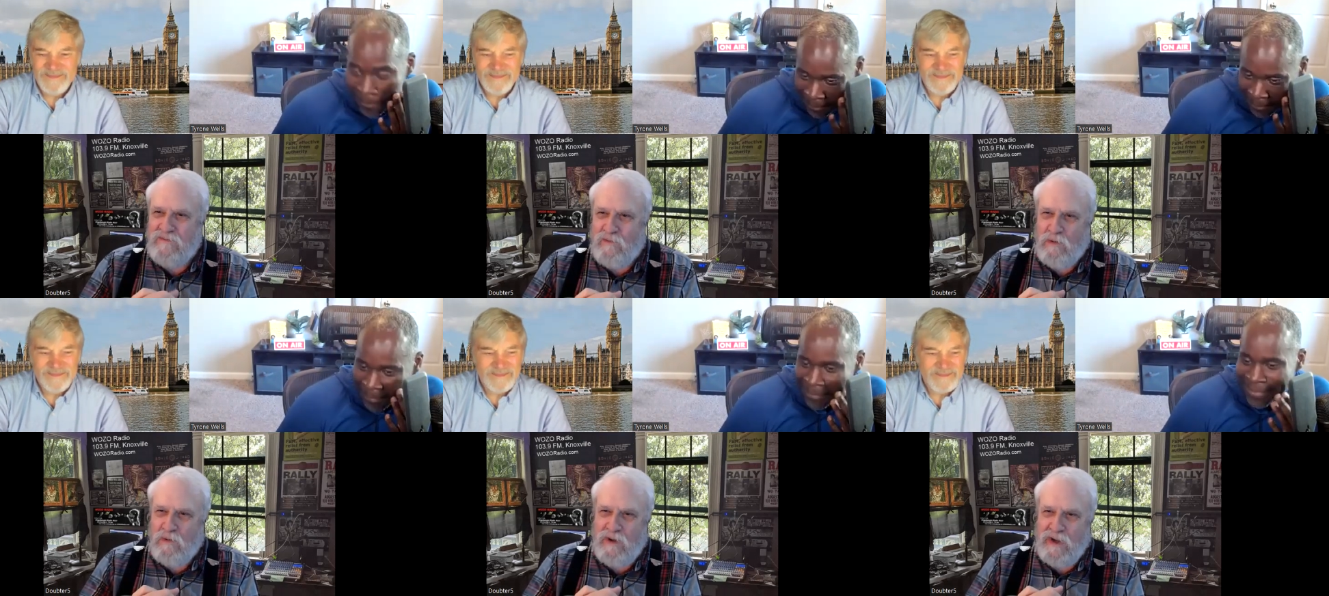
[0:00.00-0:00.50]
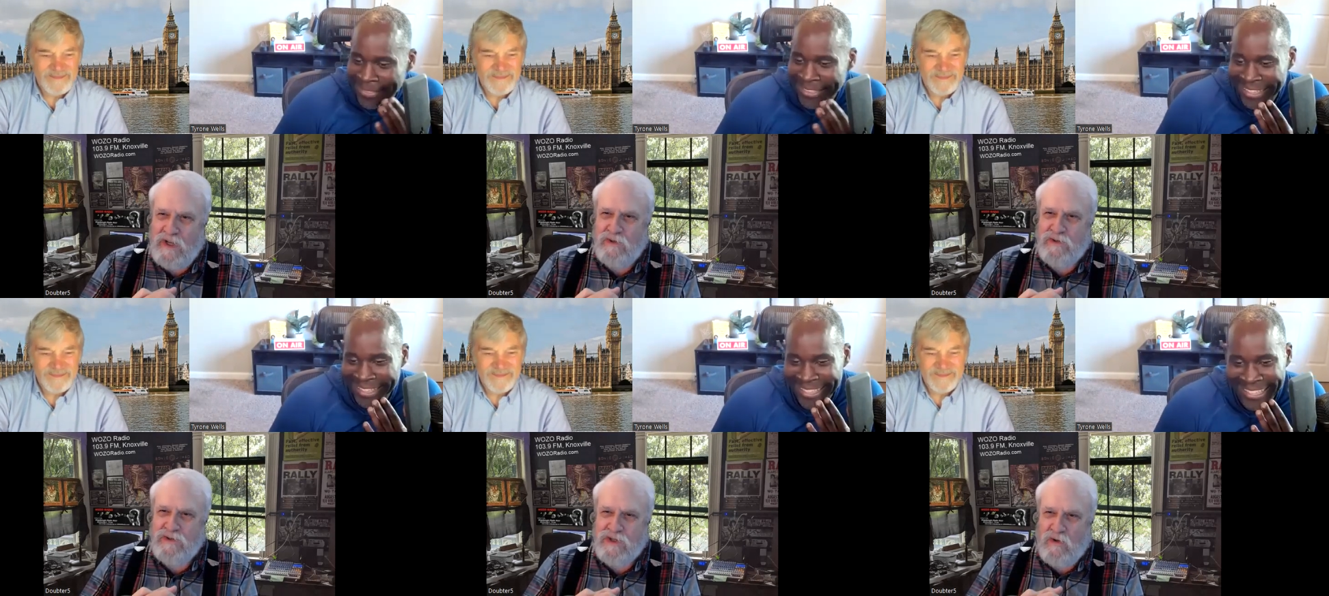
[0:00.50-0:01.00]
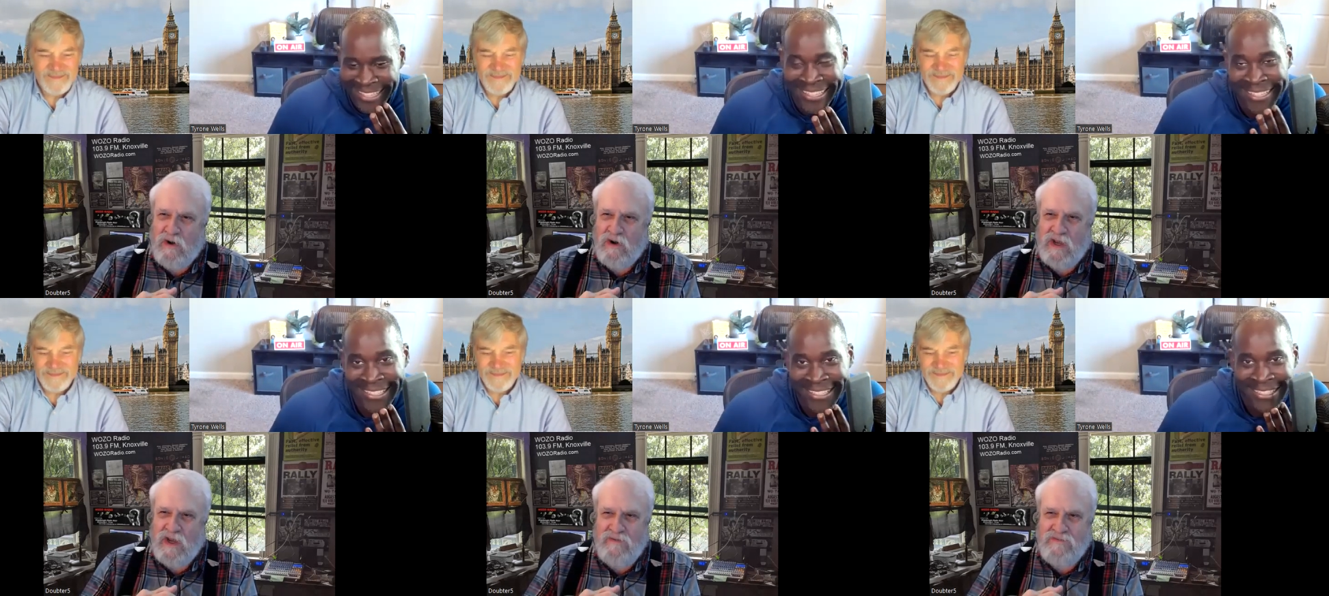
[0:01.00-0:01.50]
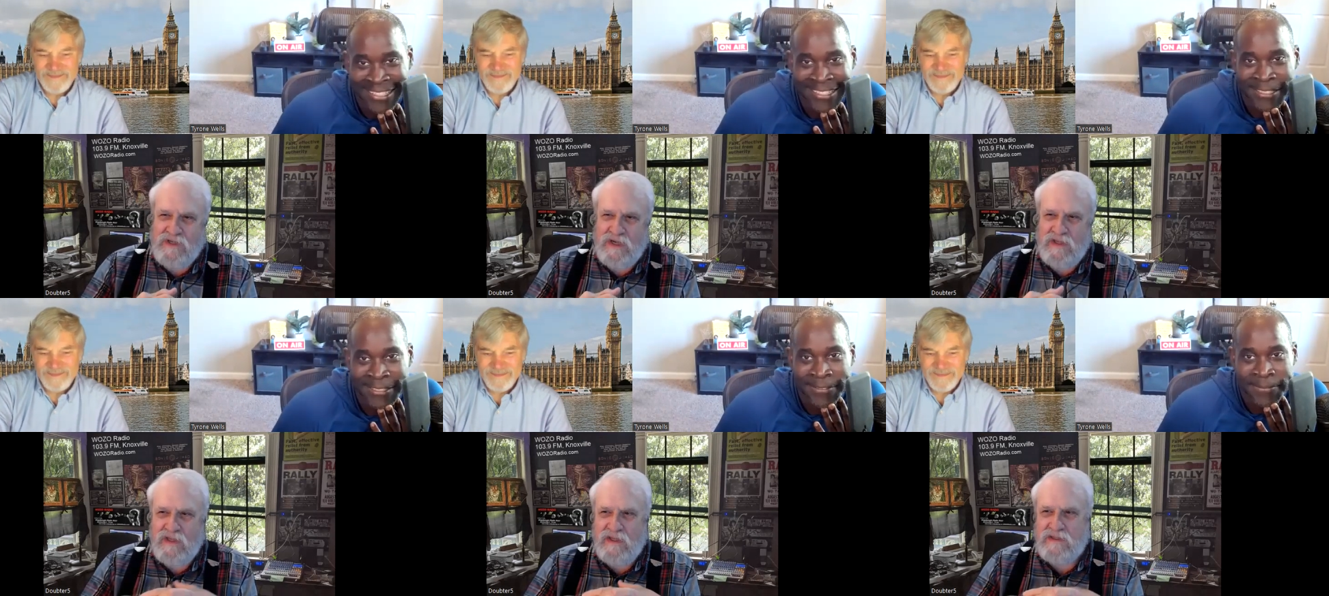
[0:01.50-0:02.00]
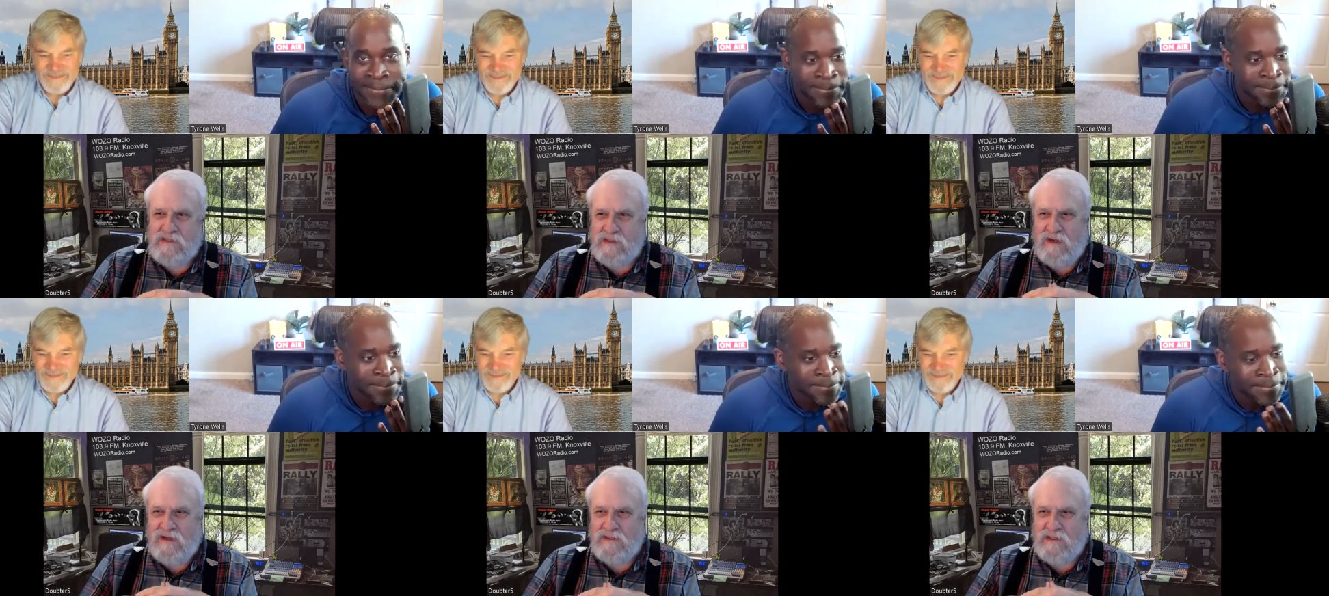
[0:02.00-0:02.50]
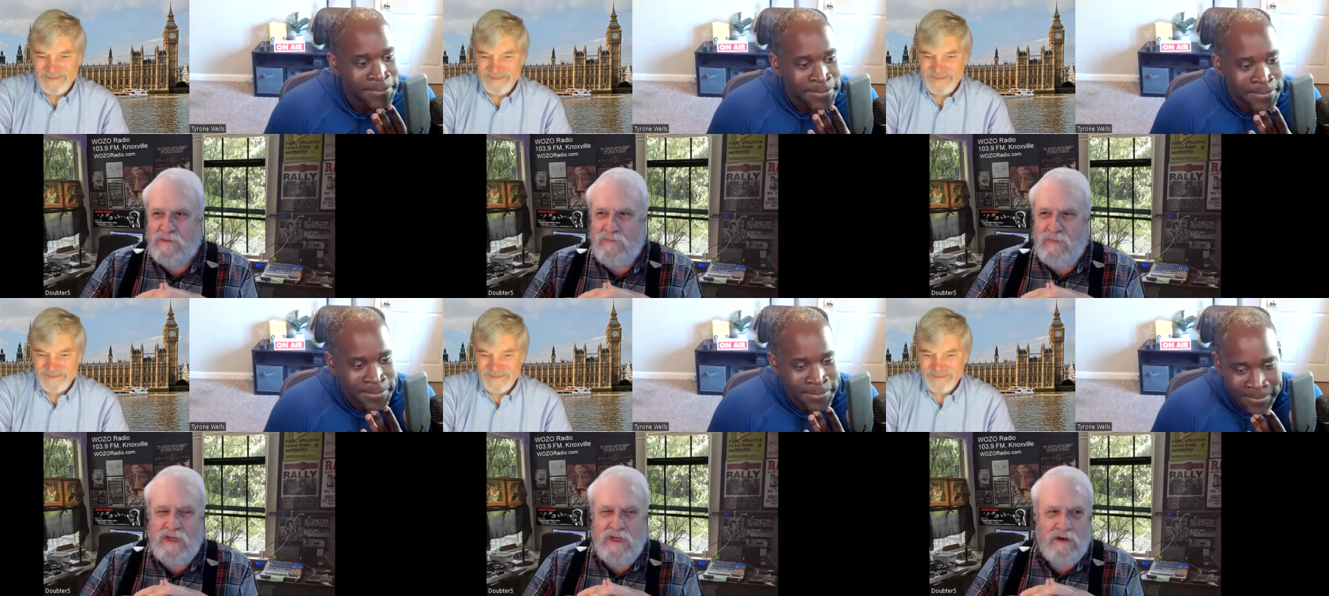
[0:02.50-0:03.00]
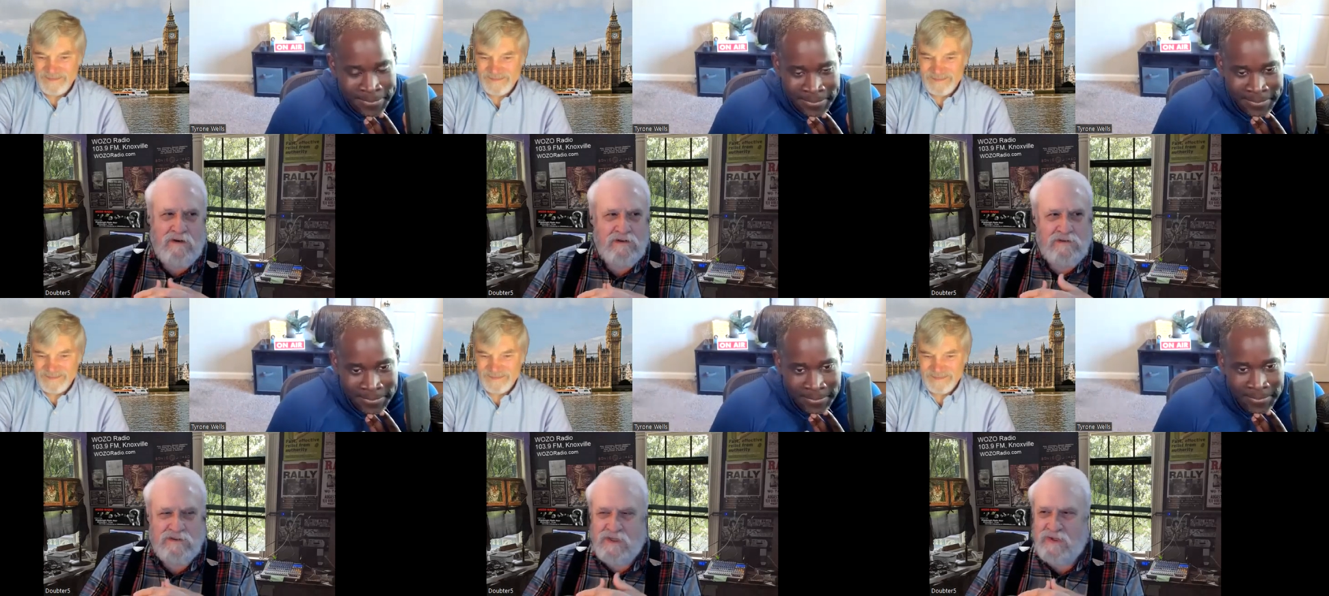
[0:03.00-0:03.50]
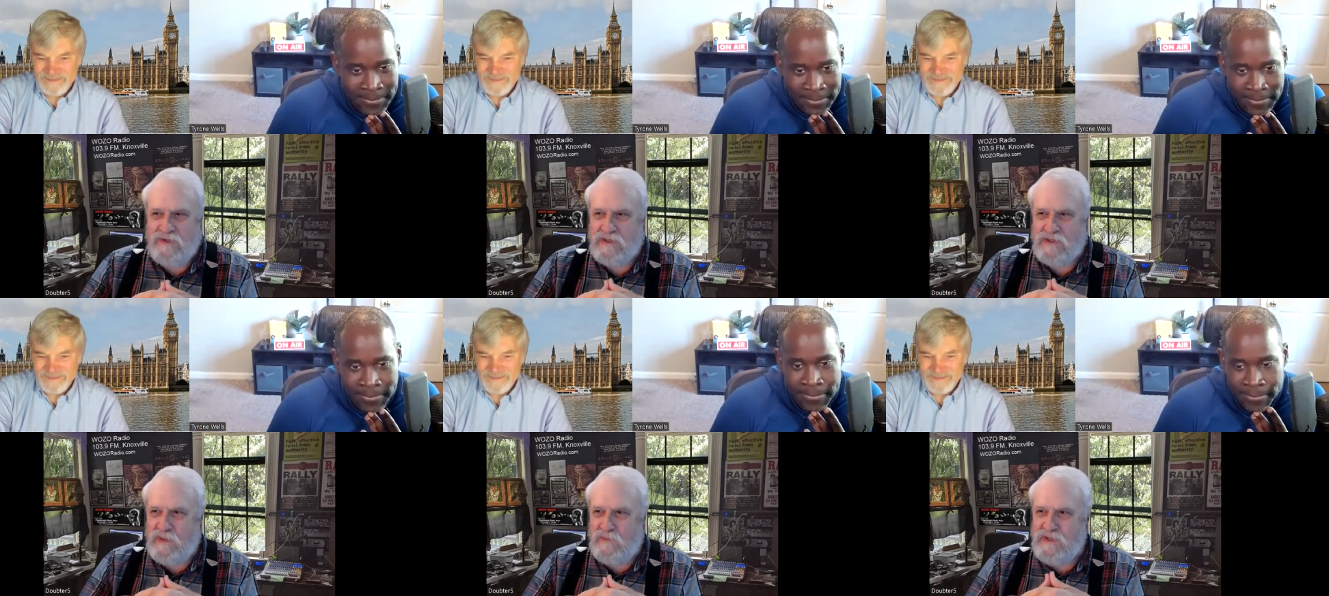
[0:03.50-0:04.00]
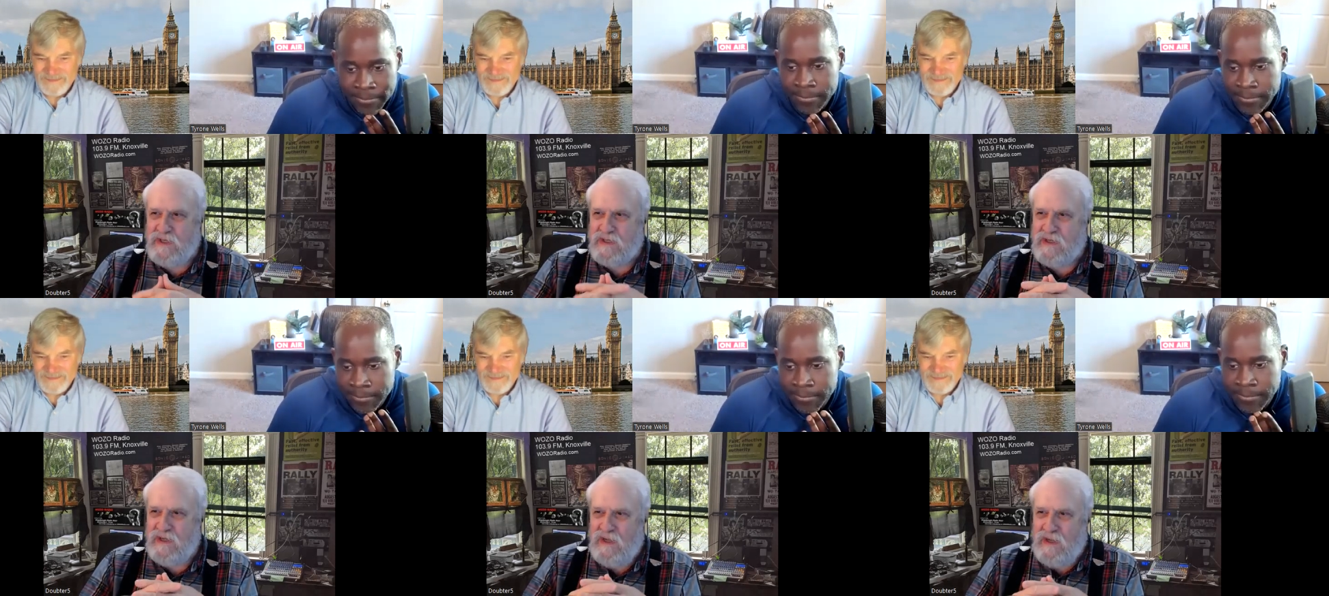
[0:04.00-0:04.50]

Speaker 1: for our radio show archives, atheist songs, and many articles on the subject.